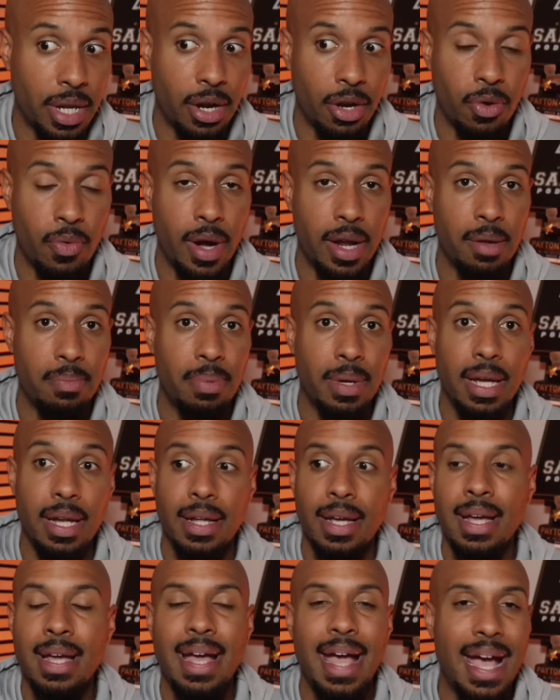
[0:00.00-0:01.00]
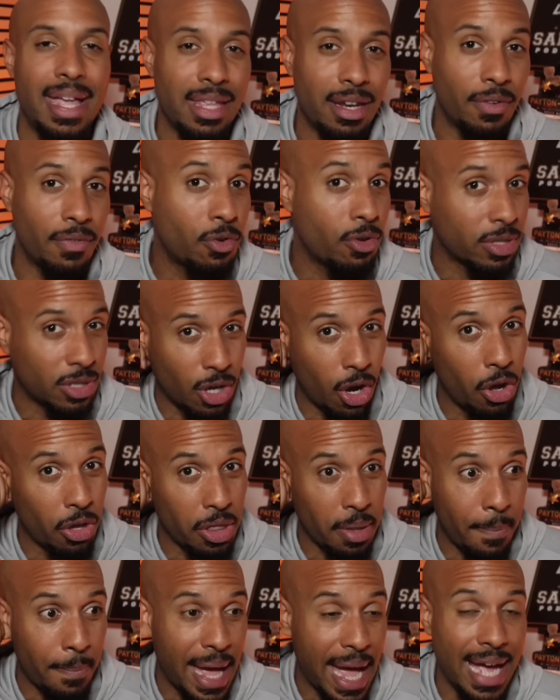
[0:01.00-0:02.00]
there quite a bit, and then, of course, all
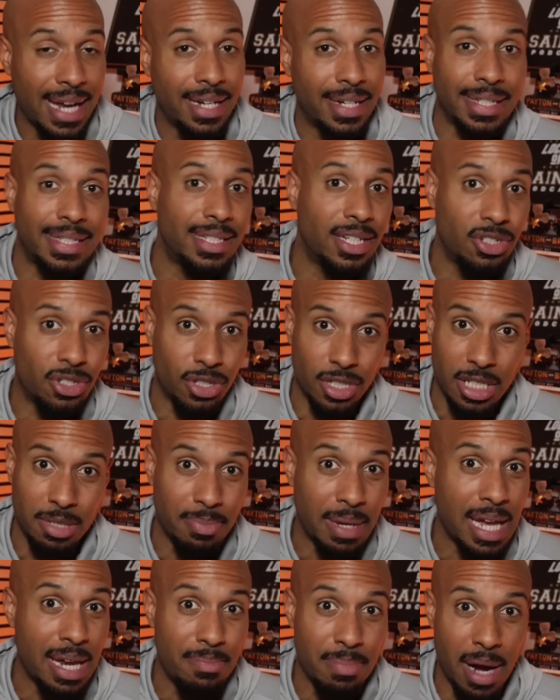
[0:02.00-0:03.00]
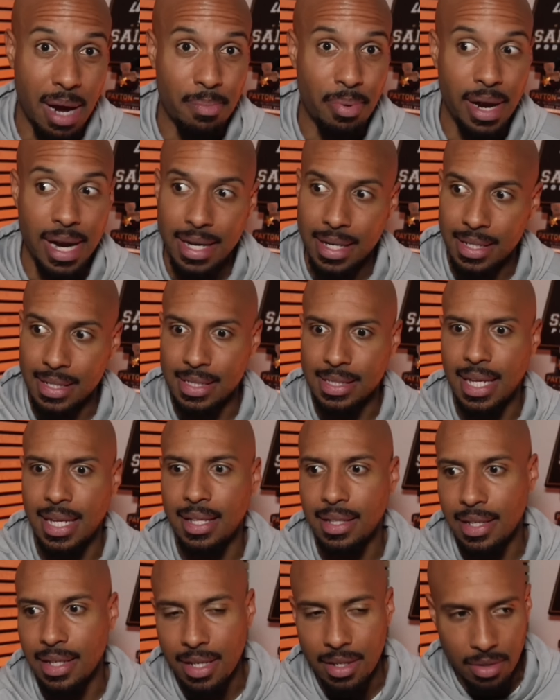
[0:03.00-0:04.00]
the bad decisions made by Brandon
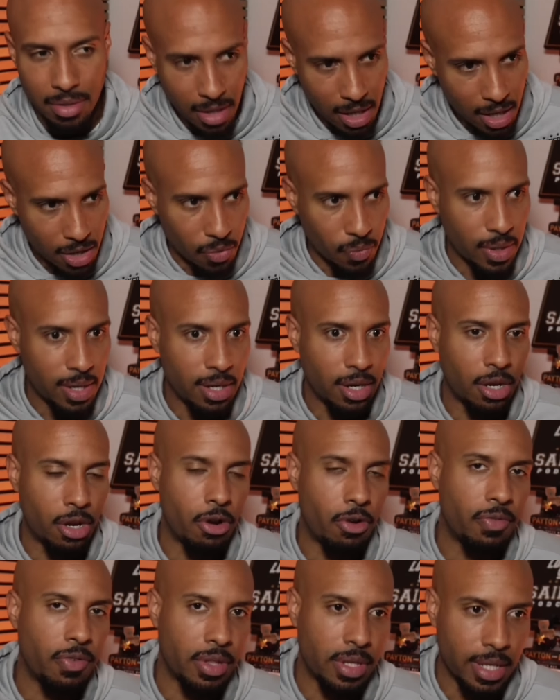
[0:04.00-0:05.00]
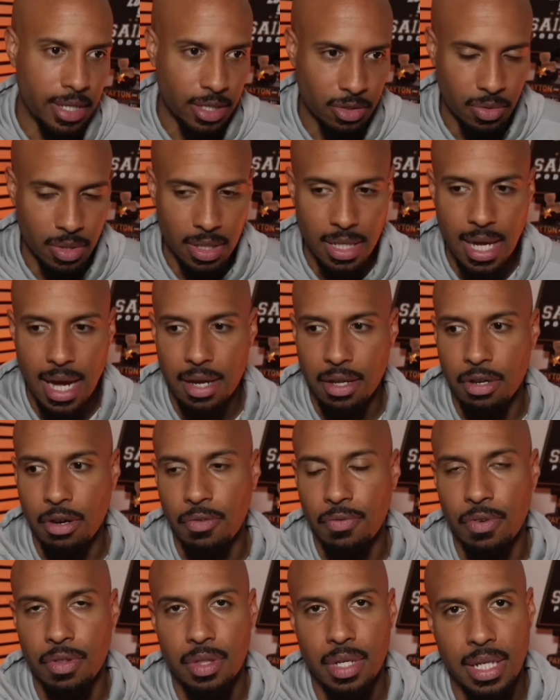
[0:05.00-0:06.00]
Staley and when to go for things, when to not
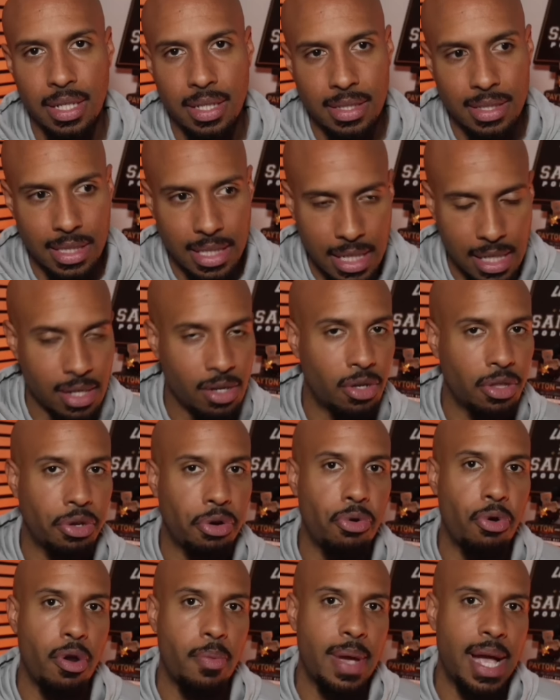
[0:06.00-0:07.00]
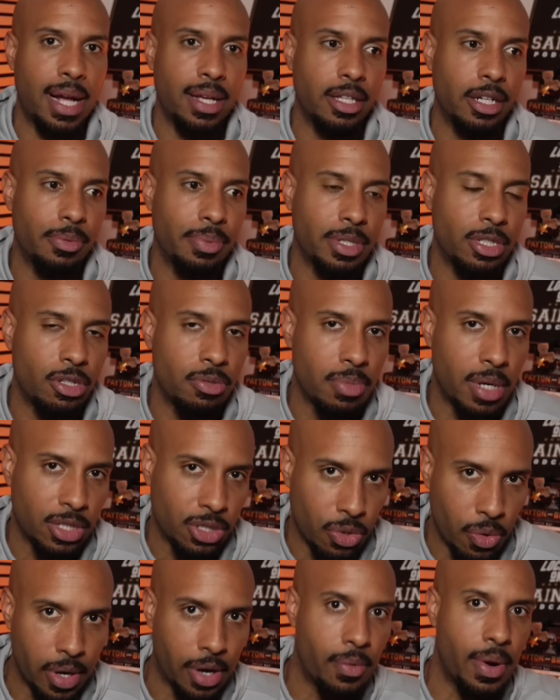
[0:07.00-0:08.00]
go for things, leaning on the quarterback a little bit too
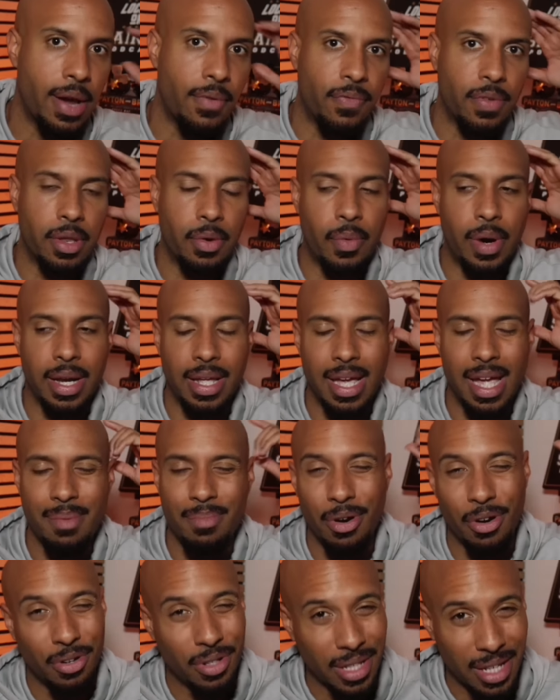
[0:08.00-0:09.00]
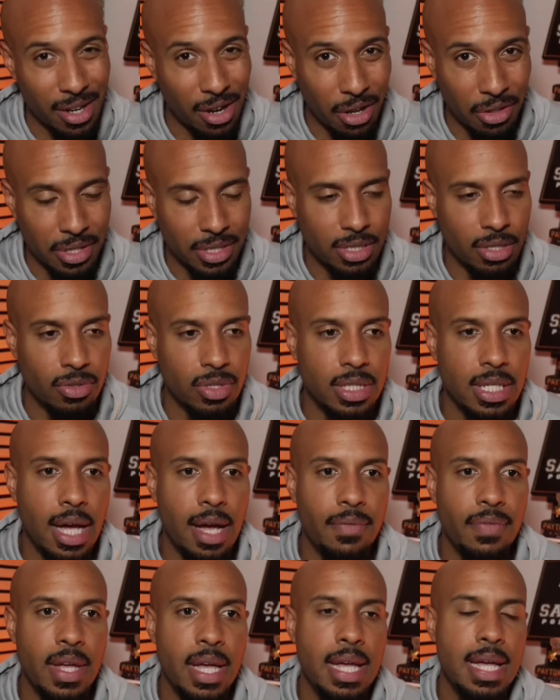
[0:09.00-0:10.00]
much, going away from the run game early, all this other
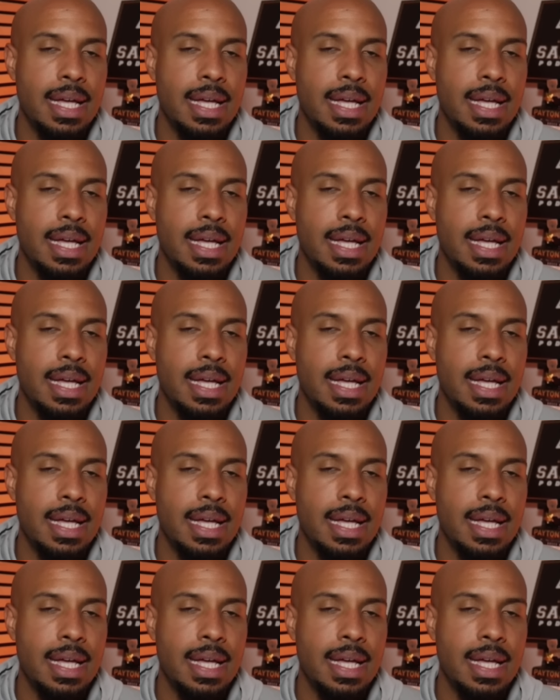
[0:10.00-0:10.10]
stuff,